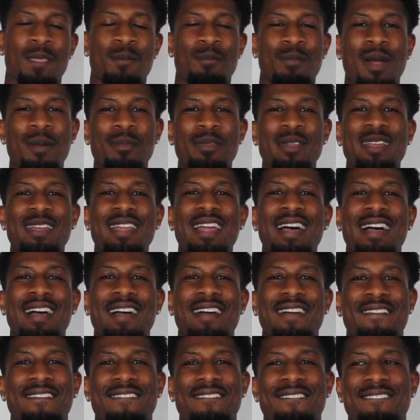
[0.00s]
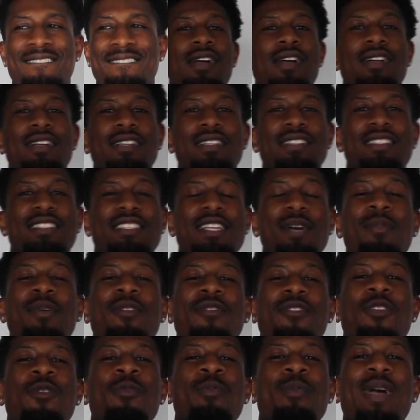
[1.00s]
Probably not. Some
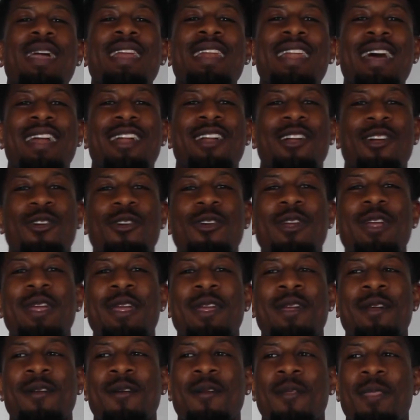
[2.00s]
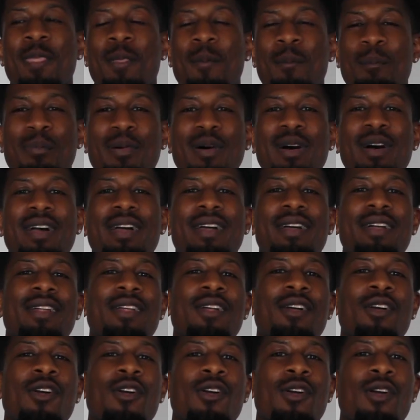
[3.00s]
of you may not agree, but
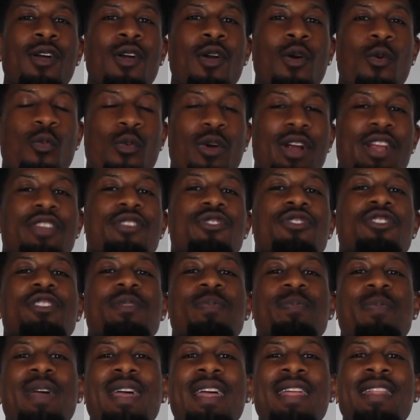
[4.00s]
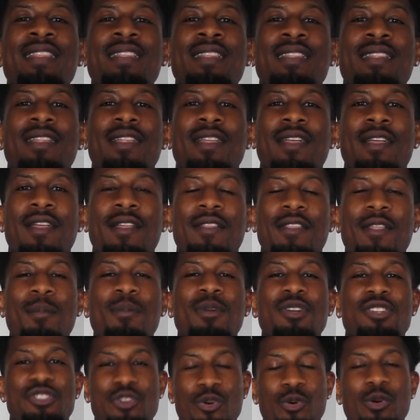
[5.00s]
where you spend the
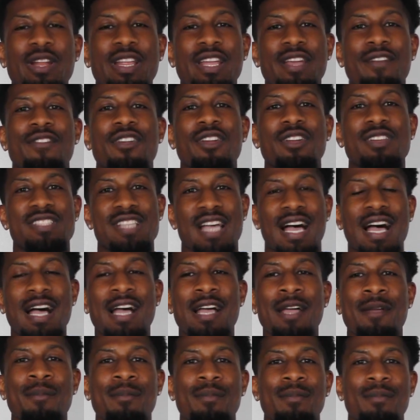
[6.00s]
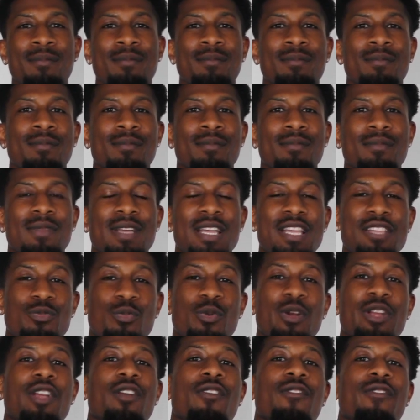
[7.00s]
majority of your time is
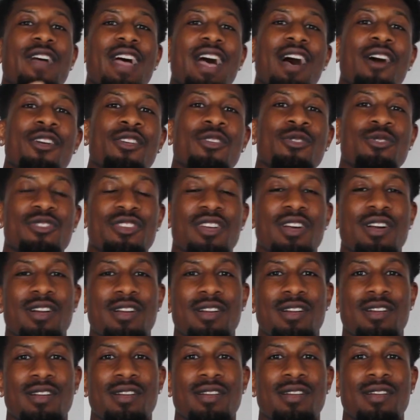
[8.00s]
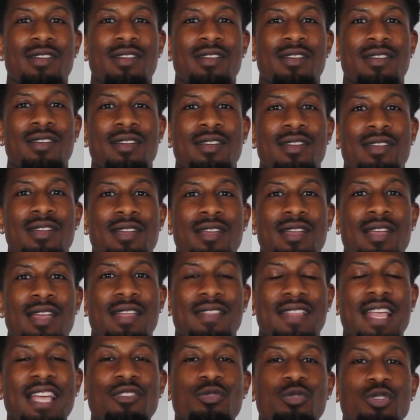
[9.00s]
where your values are.
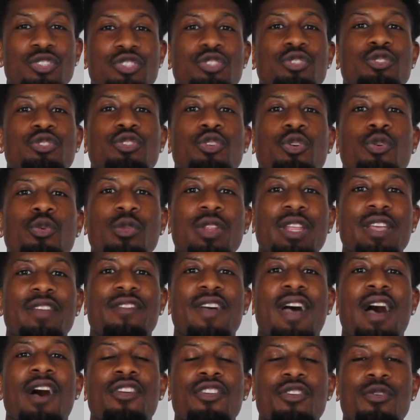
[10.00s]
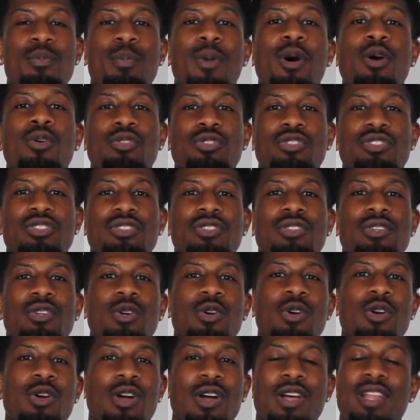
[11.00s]
That's what you truly value most,
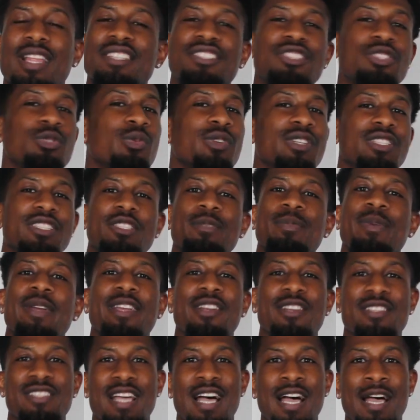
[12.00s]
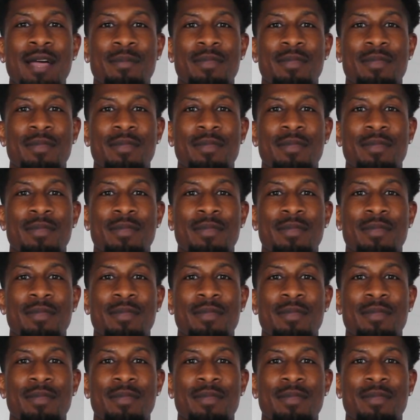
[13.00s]
unless you wouldn't spend your time